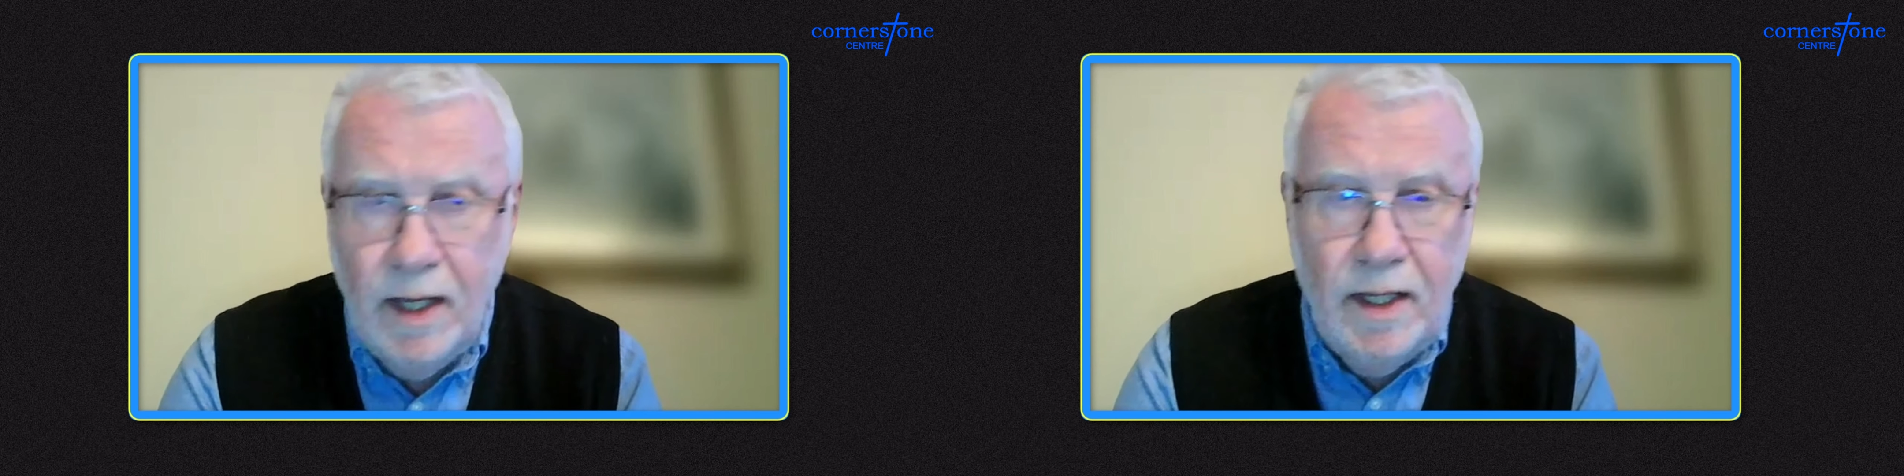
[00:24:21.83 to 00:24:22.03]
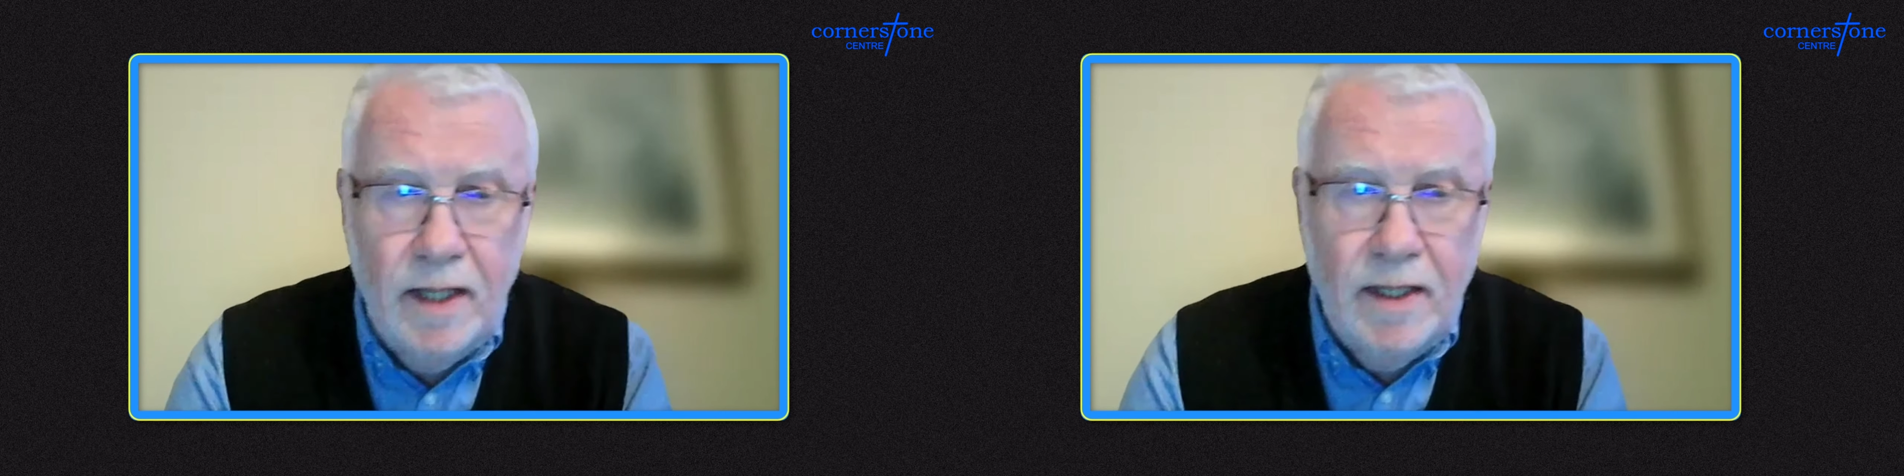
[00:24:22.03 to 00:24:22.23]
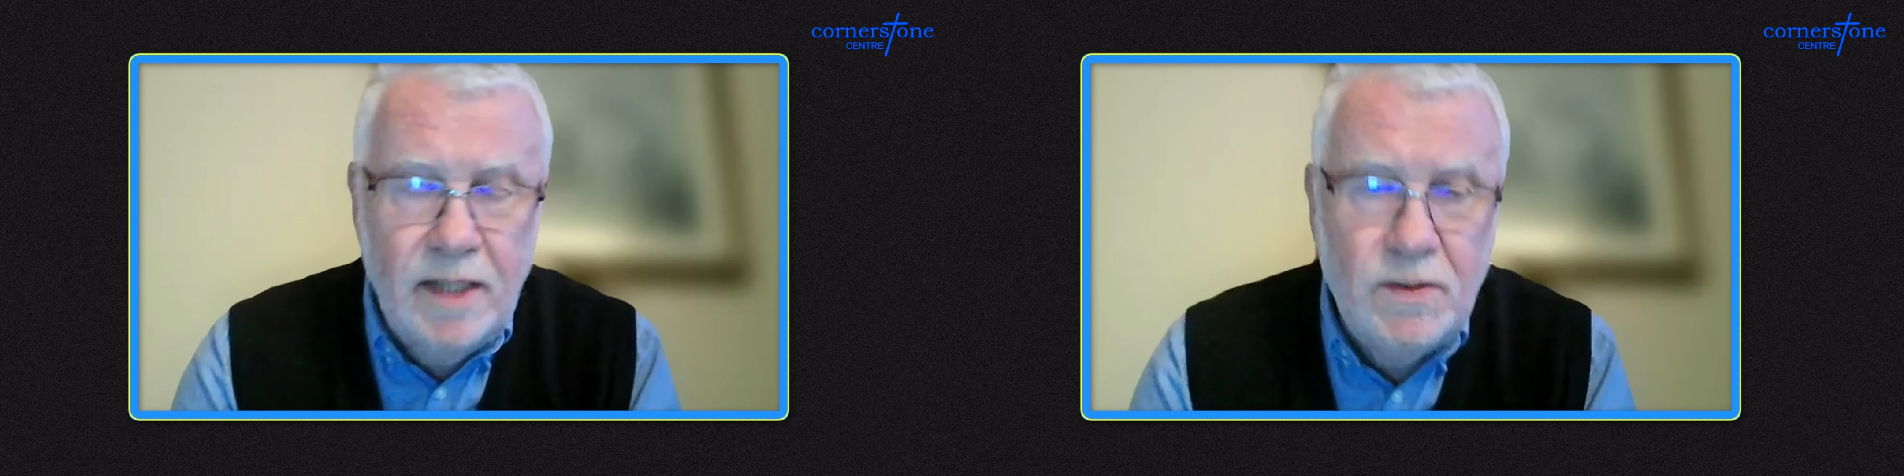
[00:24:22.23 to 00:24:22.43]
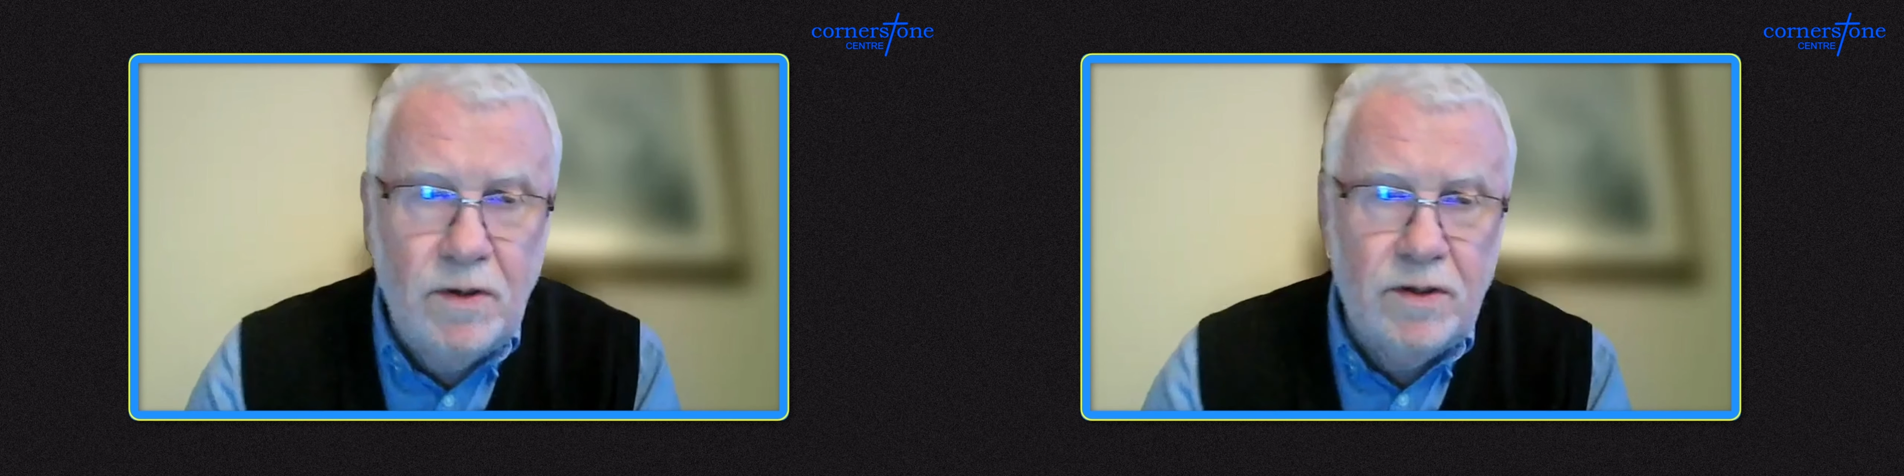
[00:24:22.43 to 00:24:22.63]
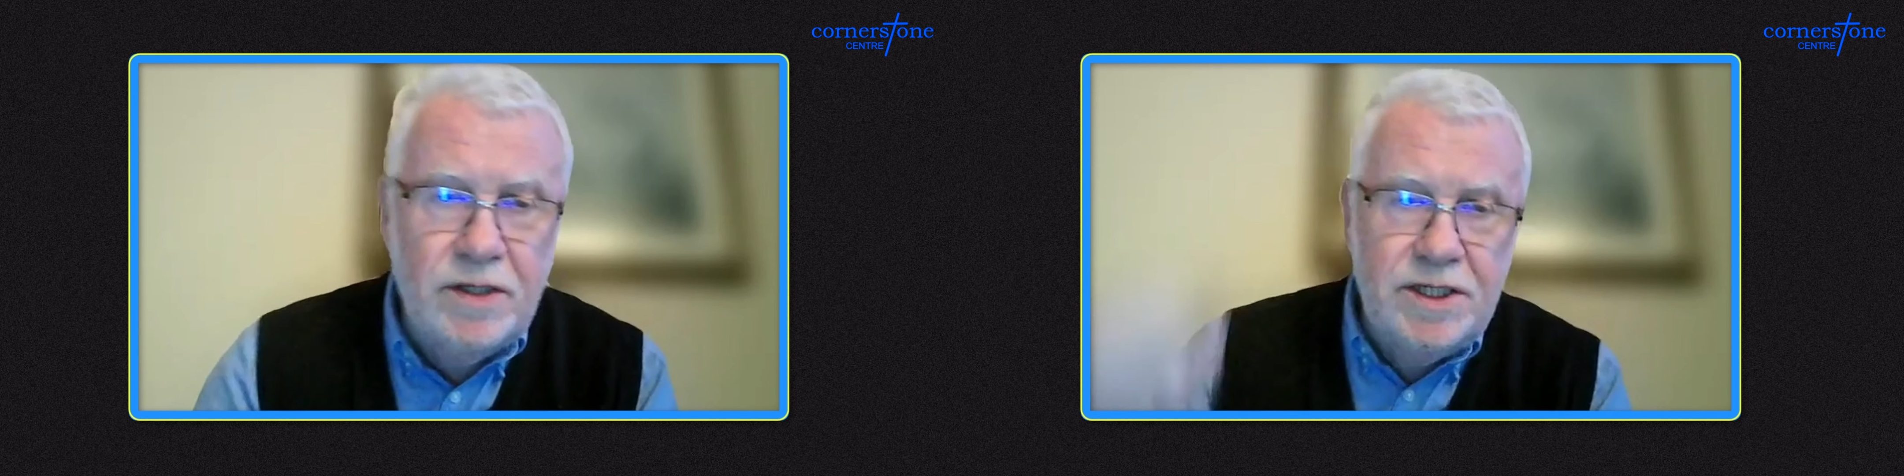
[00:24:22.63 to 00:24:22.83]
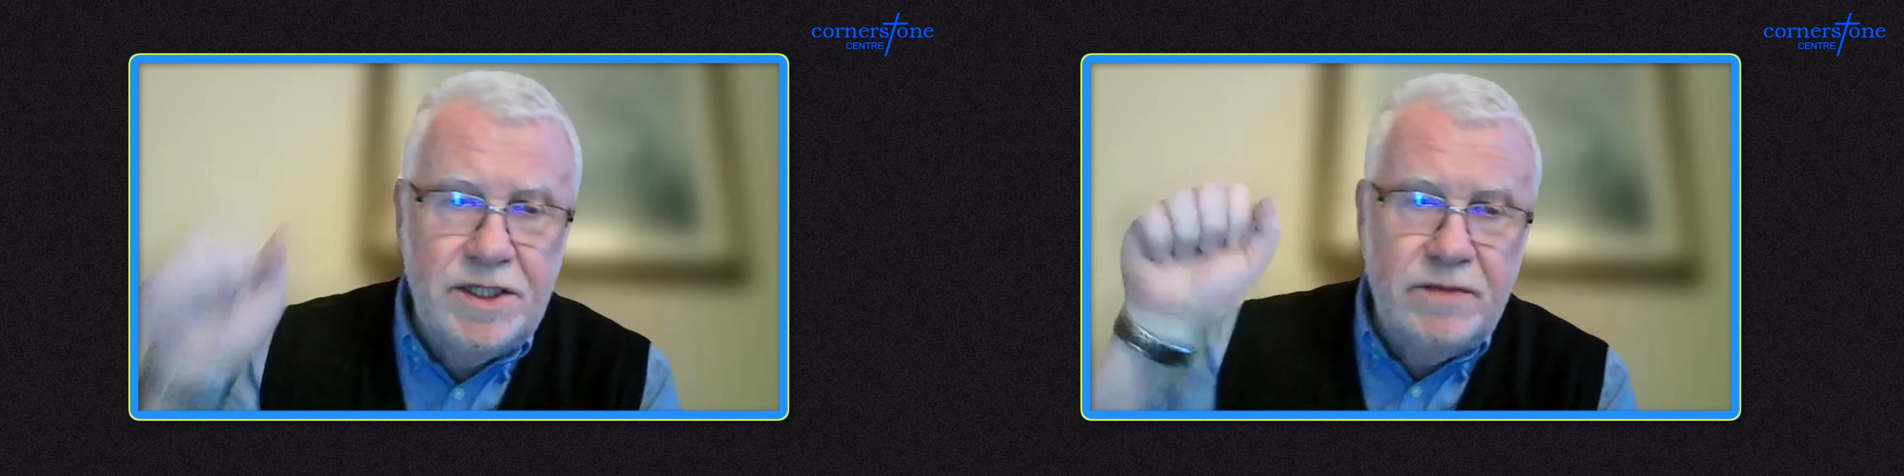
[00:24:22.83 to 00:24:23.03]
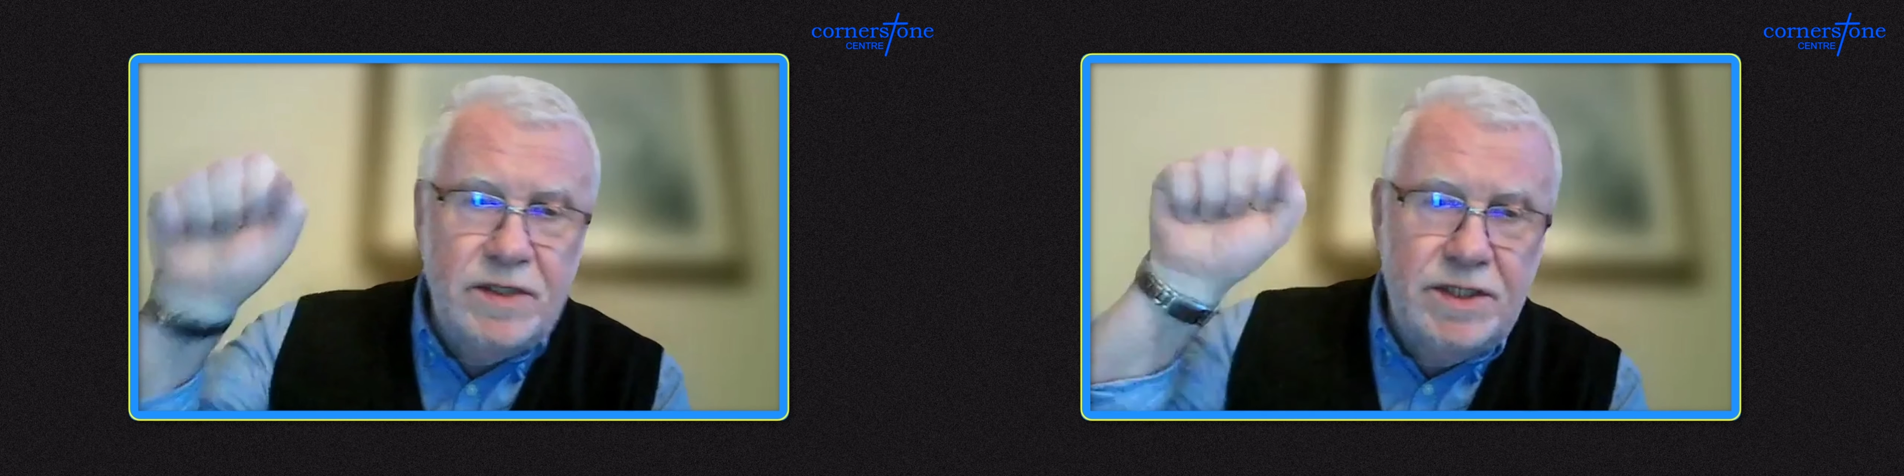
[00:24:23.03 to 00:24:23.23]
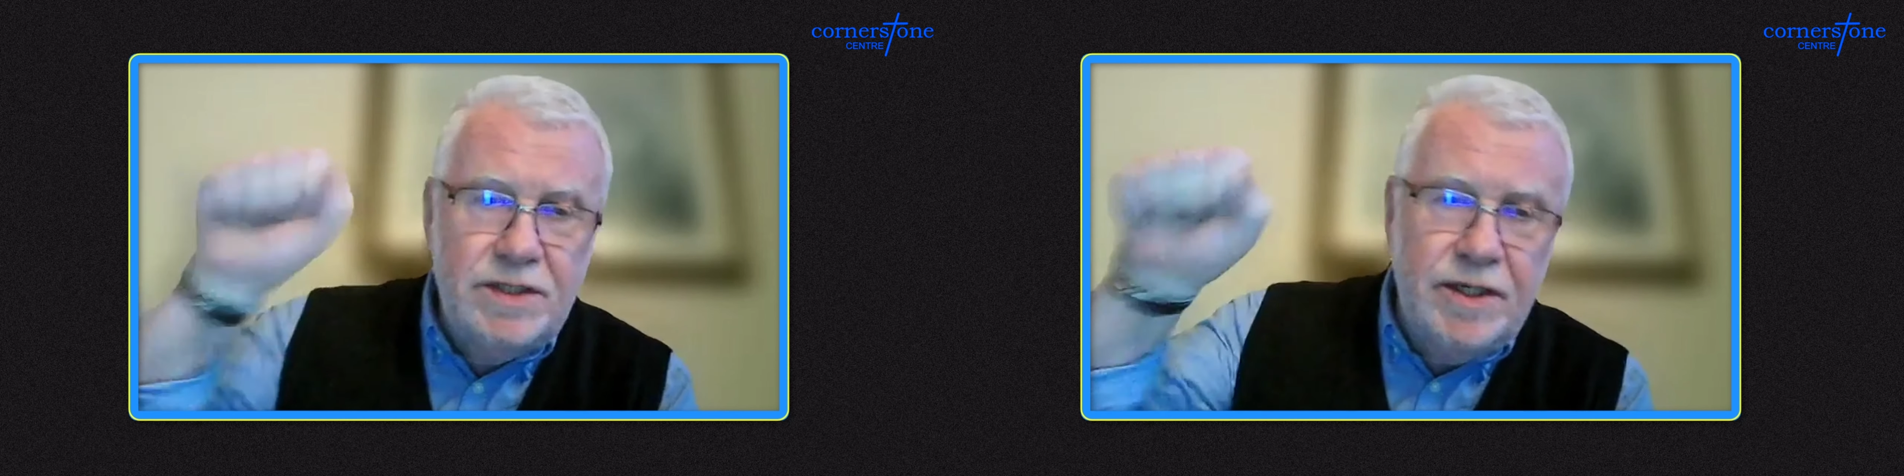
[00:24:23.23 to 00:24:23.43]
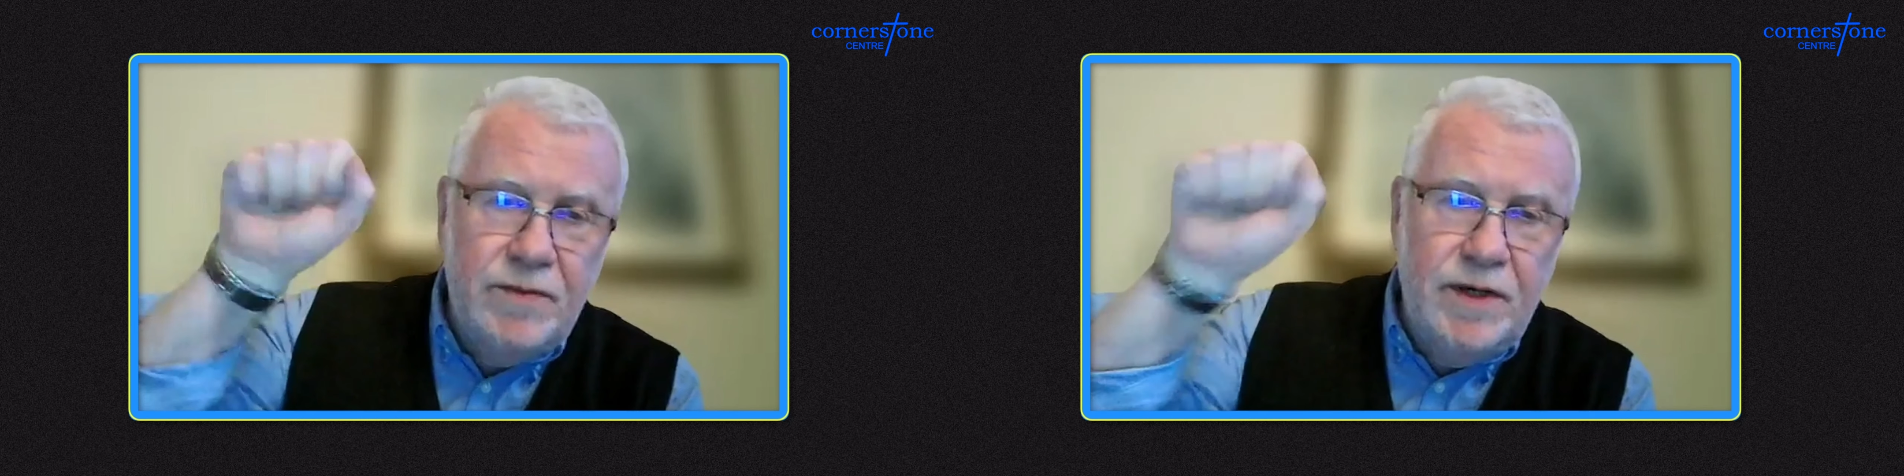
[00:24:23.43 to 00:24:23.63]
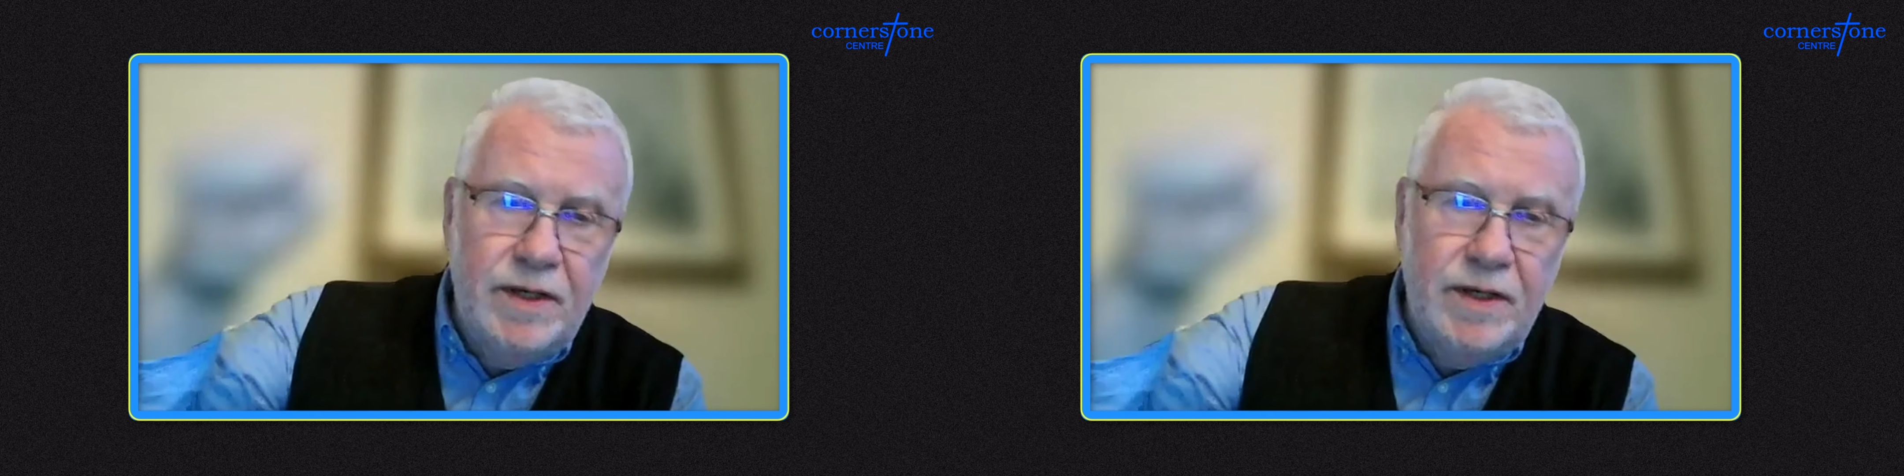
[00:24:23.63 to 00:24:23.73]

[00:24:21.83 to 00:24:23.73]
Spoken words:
And that's what Christian was doing